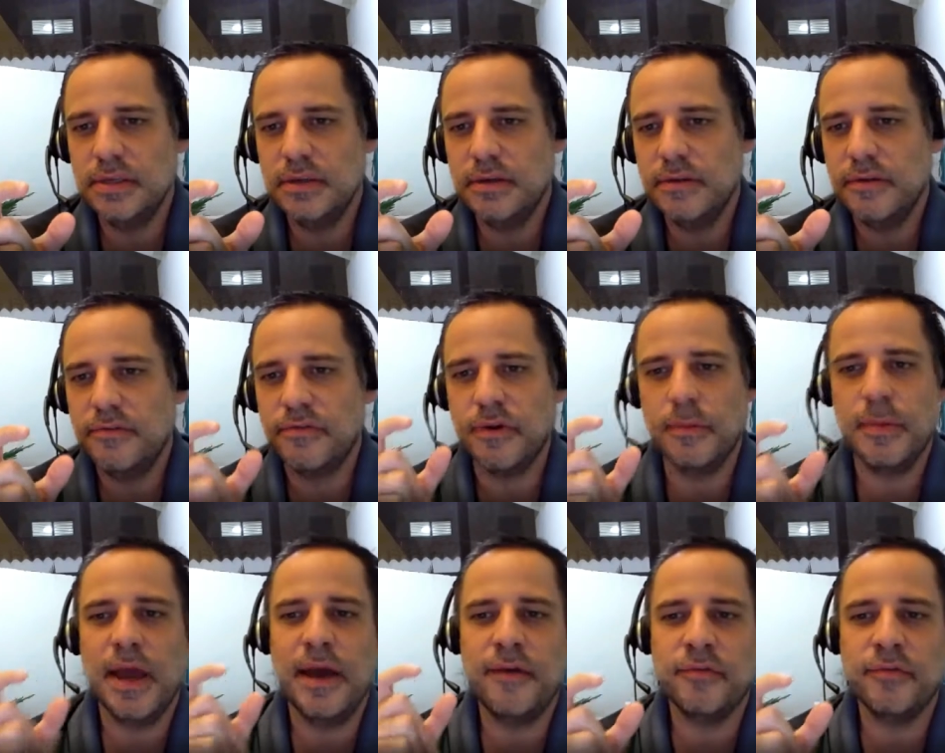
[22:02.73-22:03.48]
from
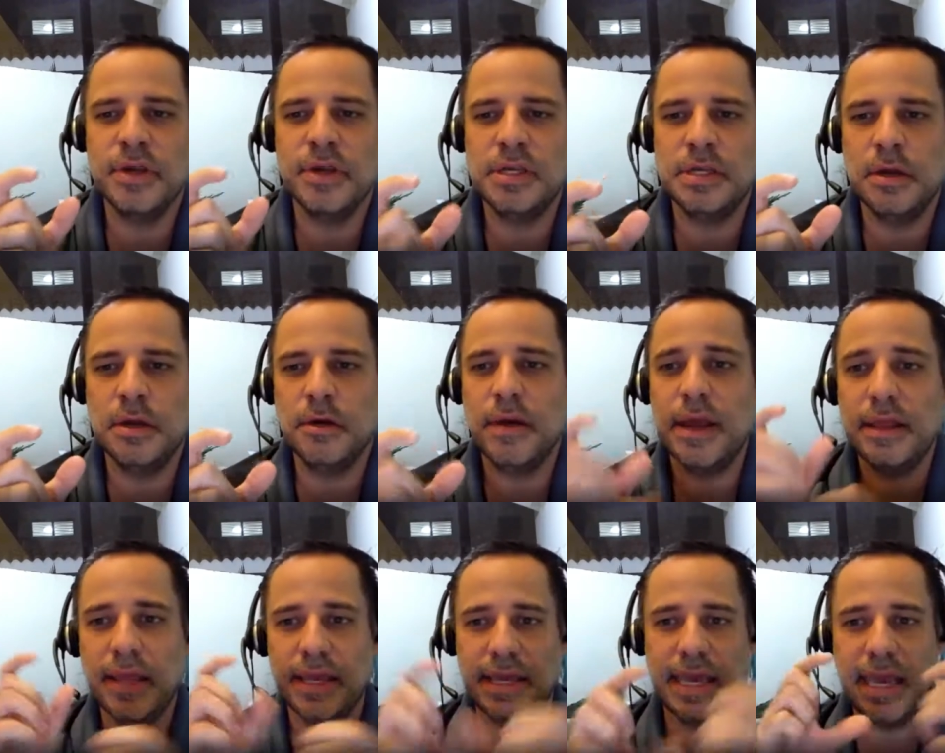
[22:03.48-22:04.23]
every year,
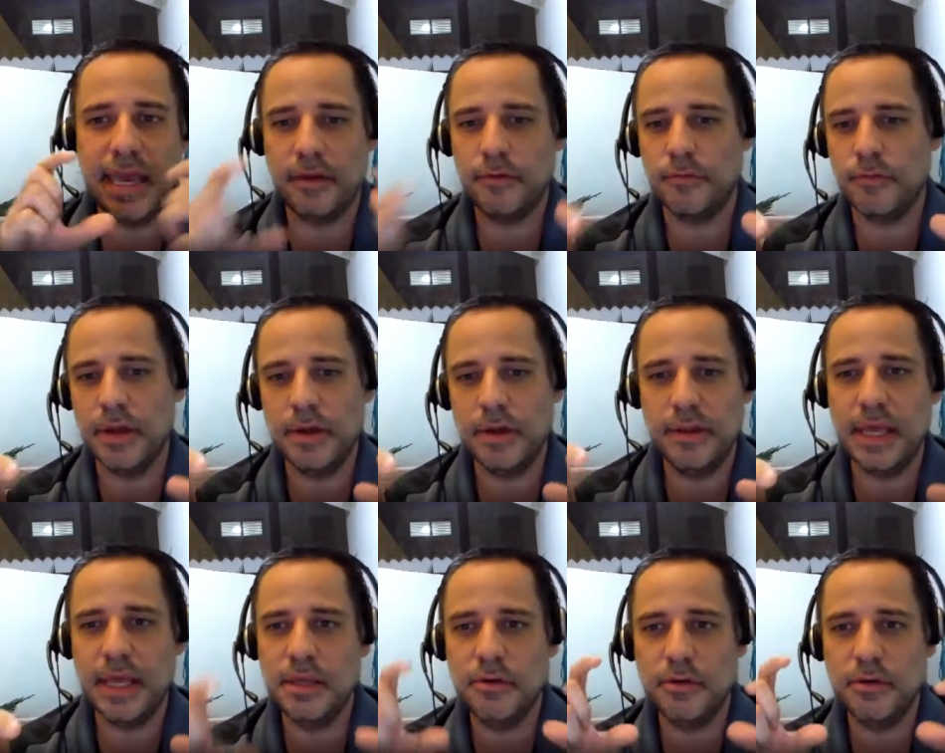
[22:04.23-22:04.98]
like handwritten,
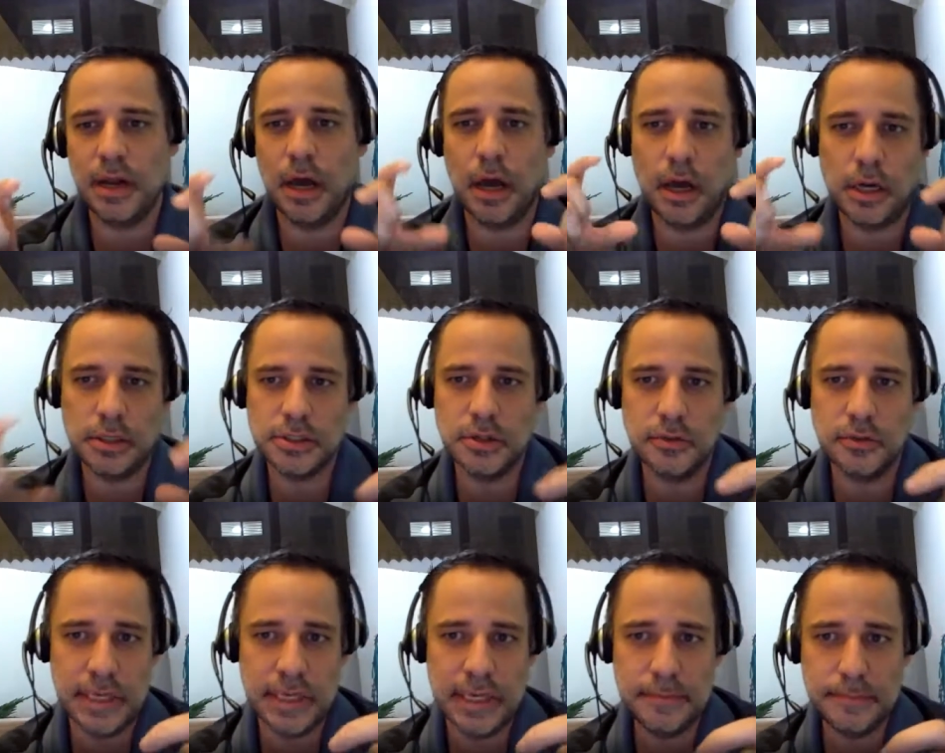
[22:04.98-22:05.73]
that you can also
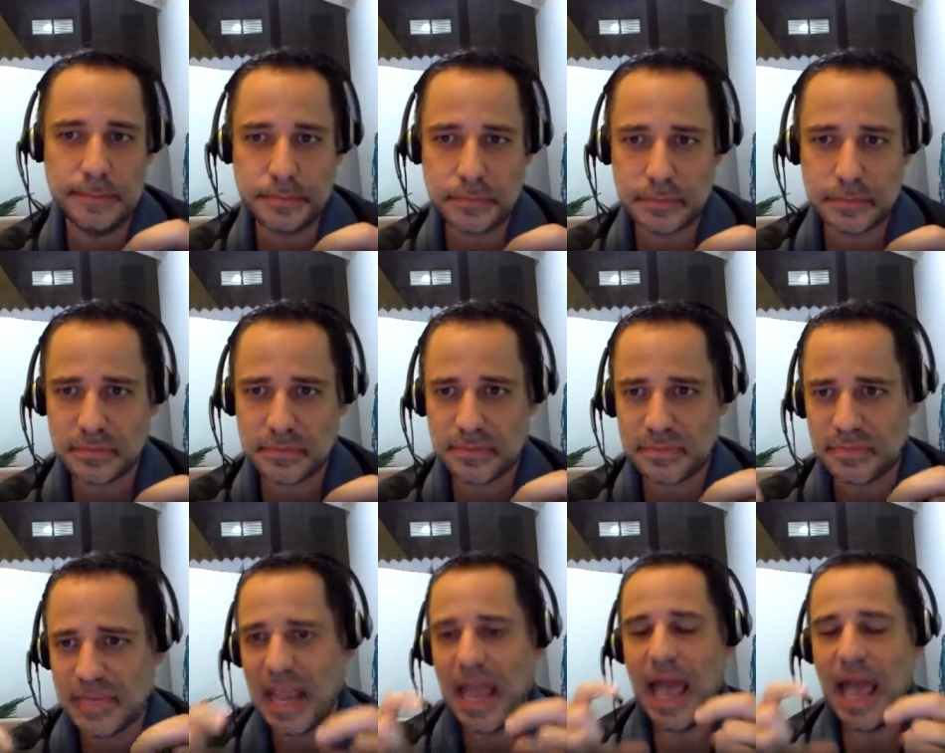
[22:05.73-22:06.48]
get.
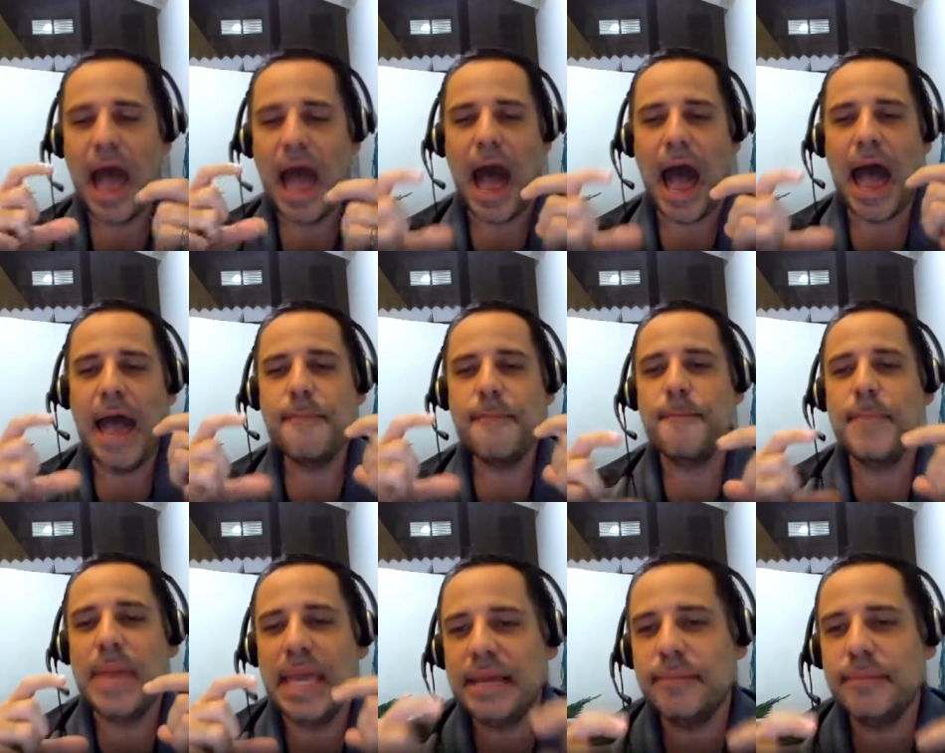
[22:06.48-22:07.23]
I
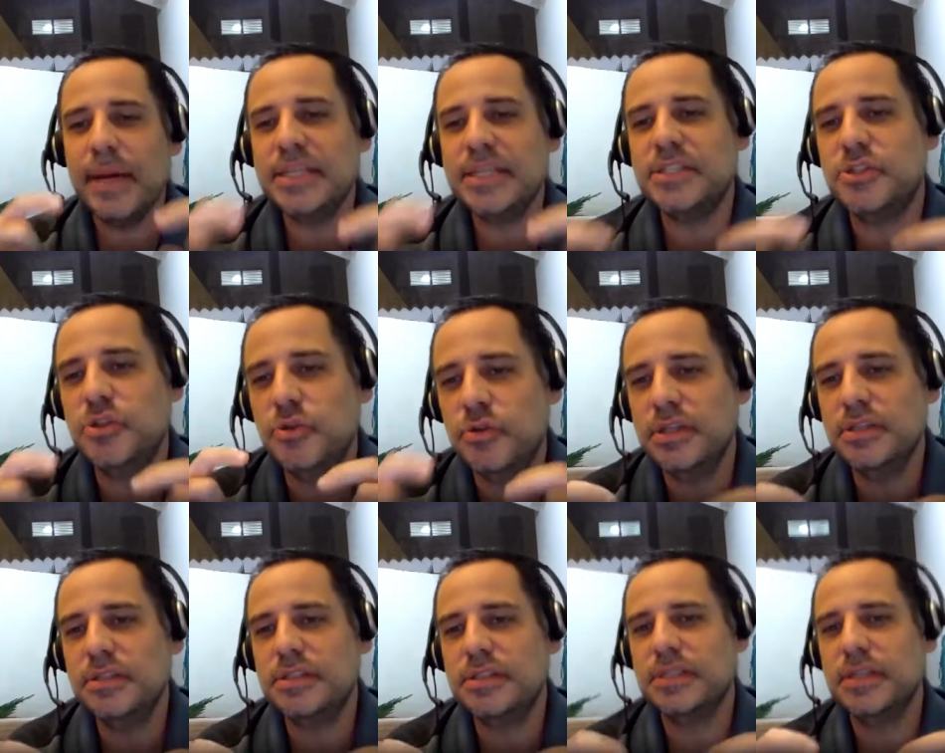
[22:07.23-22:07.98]
make my
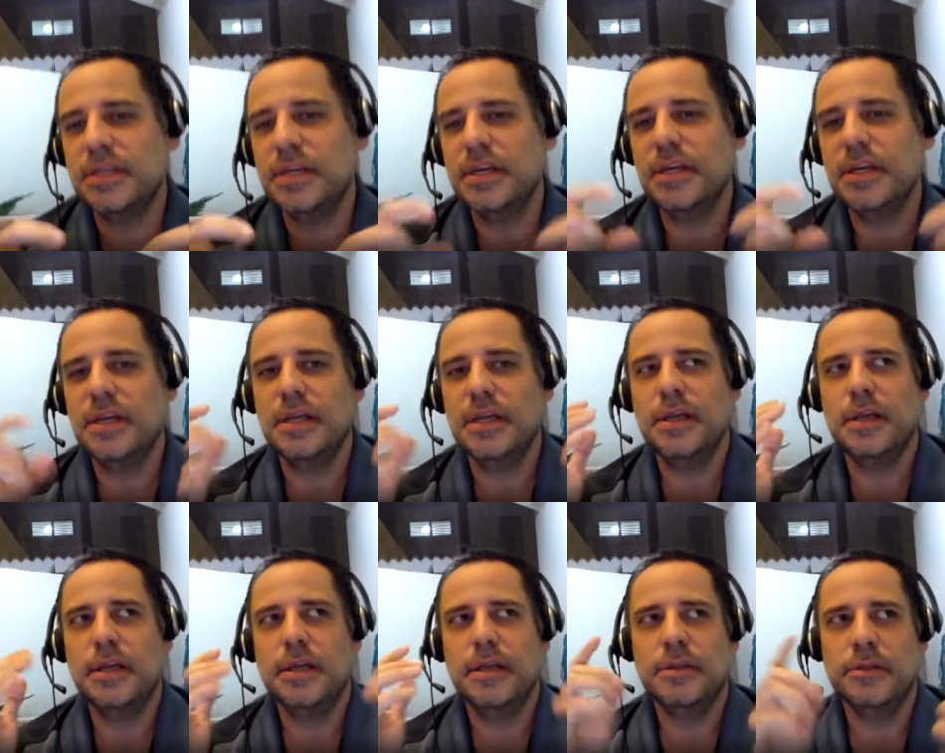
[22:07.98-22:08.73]
students
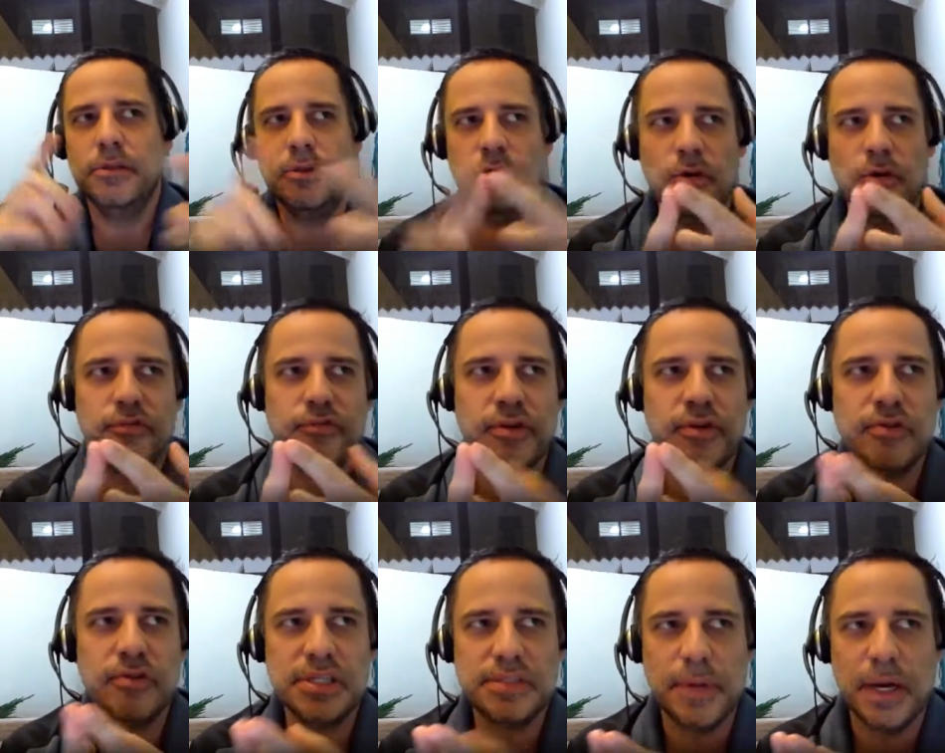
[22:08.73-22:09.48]
do a free
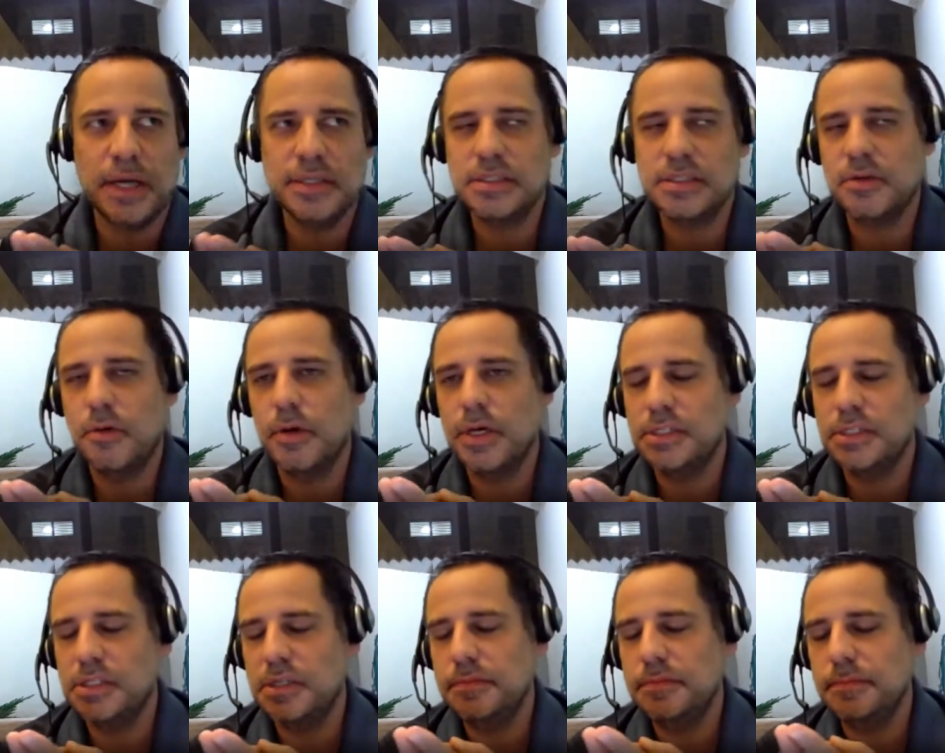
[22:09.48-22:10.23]
response
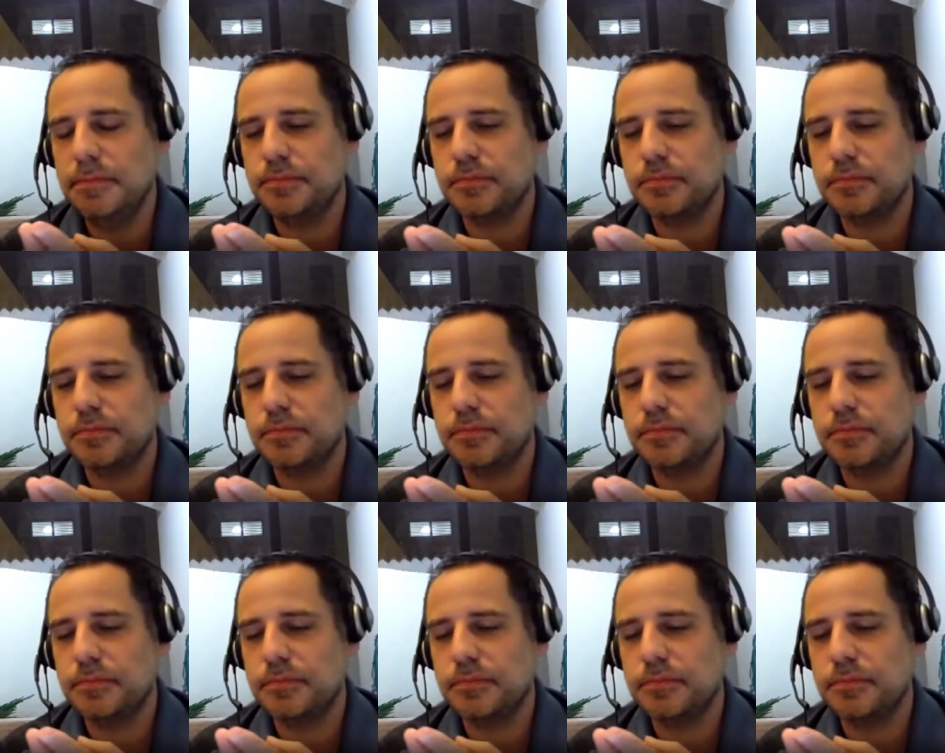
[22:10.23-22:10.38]
question.